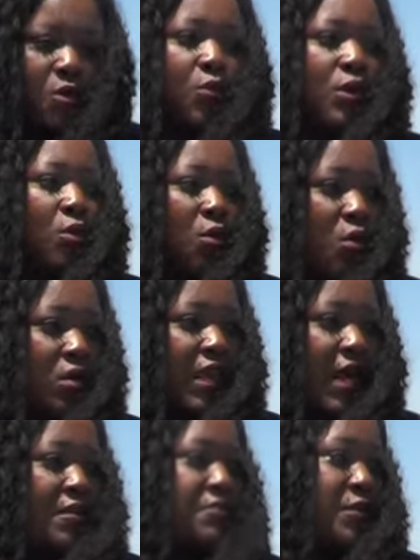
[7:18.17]
We all
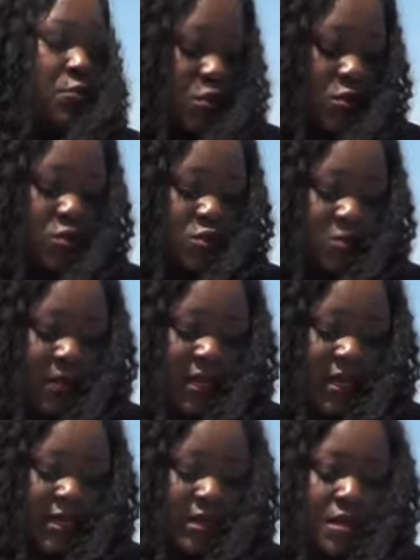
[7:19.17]
have a role to
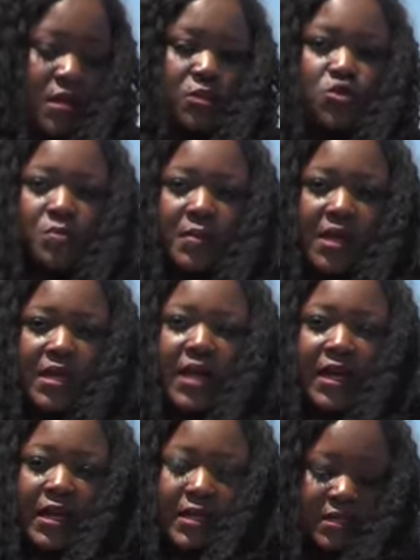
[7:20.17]
play to make
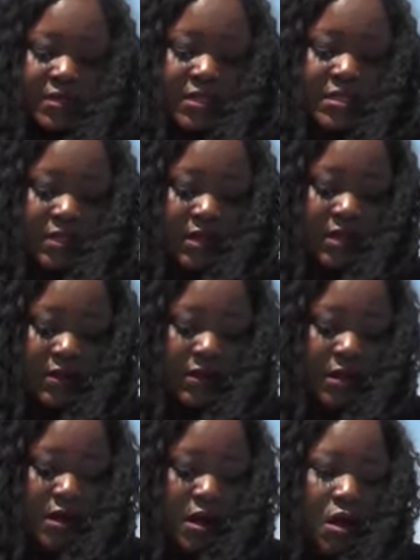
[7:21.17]
Harare great
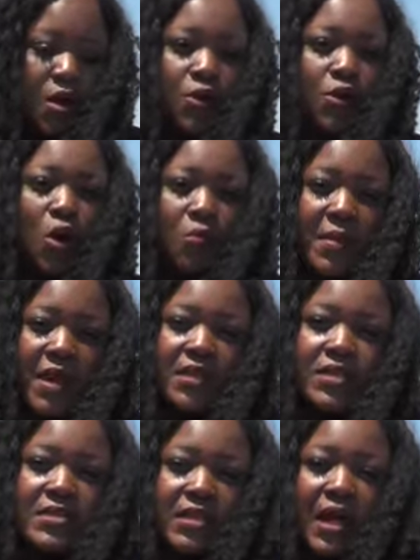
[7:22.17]
again. No man
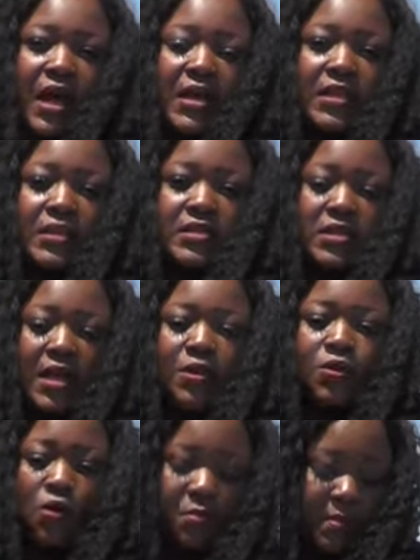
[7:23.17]
is an island
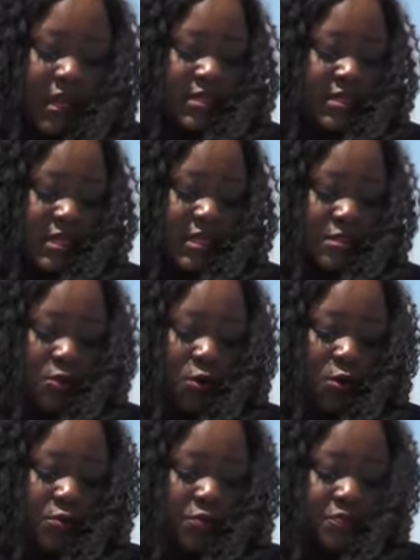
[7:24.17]
and no man stands
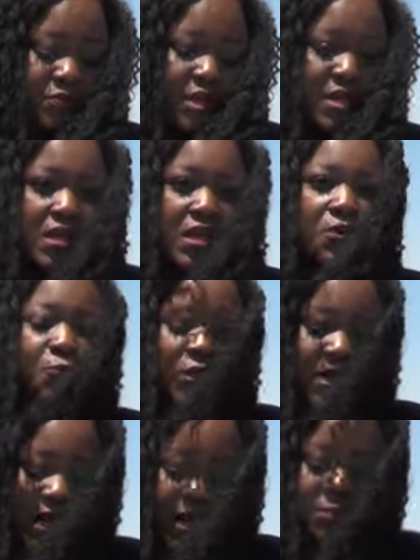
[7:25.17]
alone. If
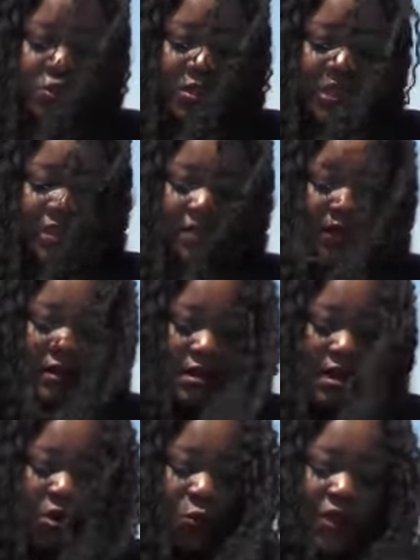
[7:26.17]
we come together,
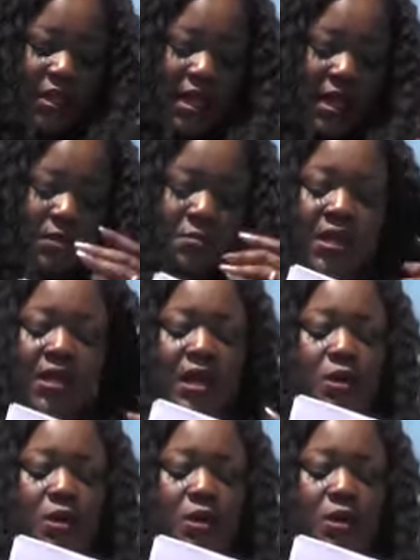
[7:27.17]
we can make